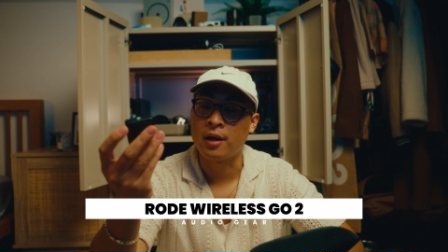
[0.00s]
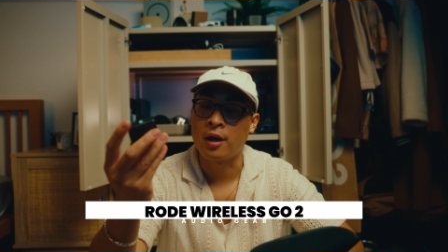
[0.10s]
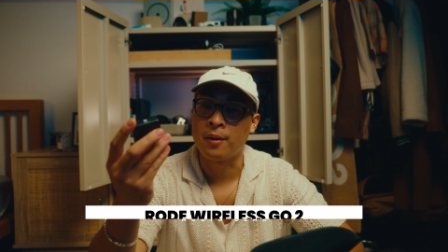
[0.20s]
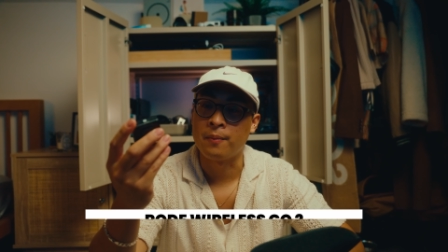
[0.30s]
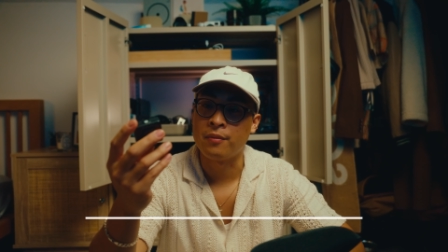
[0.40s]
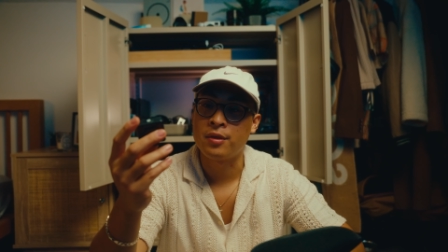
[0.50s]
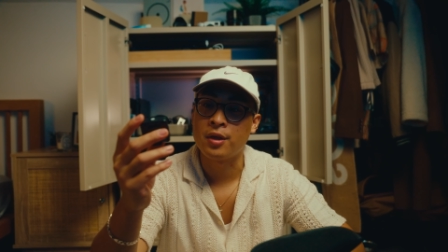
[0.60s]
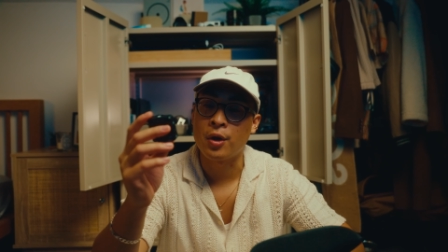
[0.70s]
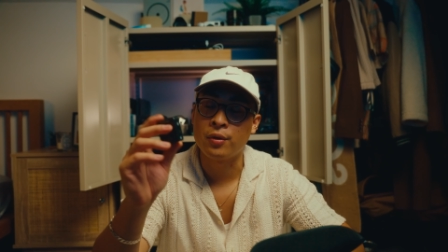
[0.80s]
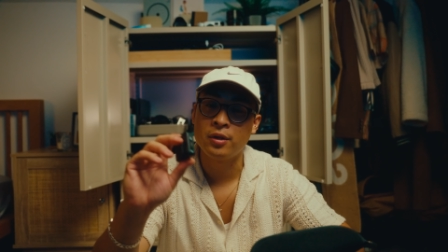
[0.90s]

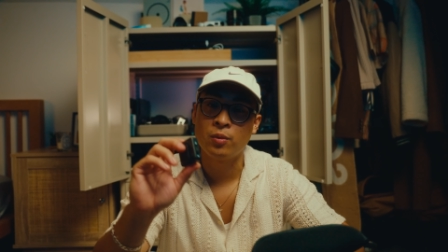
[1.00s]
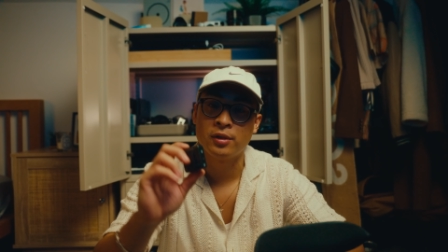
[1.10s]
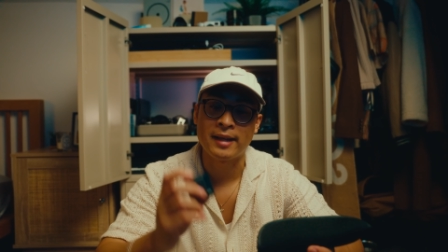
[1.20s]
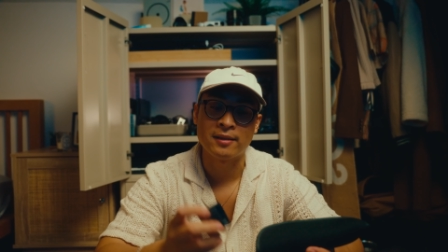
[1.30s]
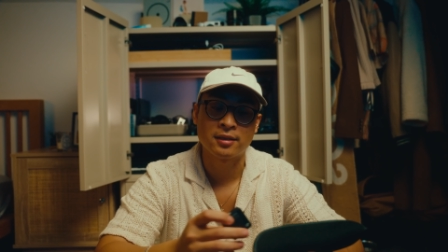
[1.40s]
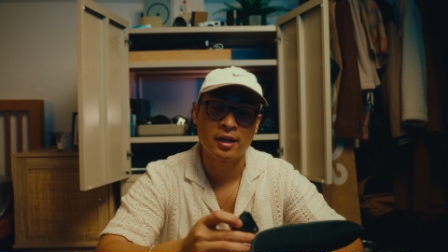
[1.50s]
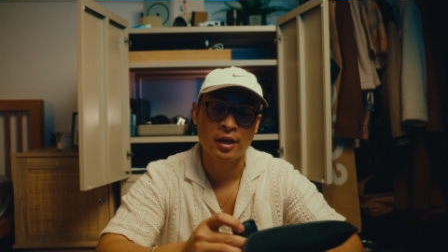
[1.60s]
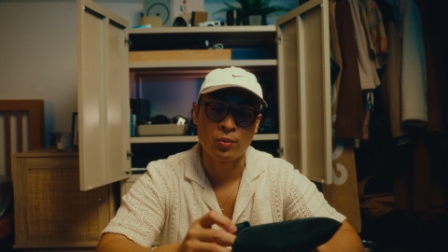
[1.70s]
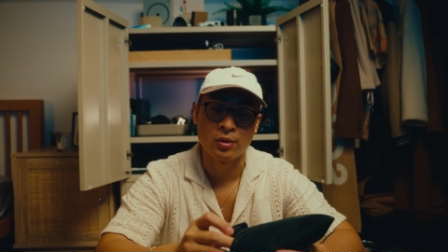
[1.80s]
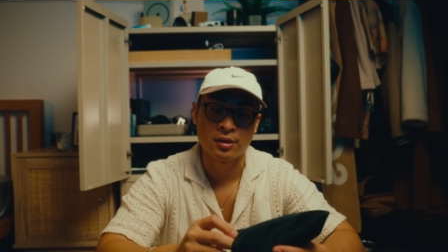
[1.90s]
The only one
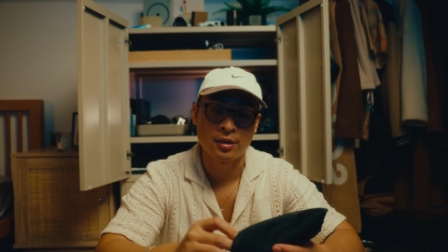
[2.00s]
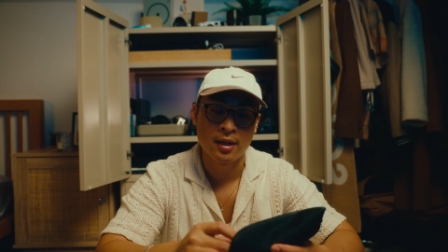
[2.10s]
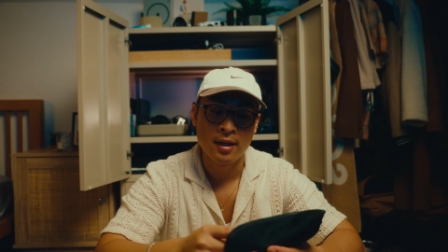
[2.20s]
downside was,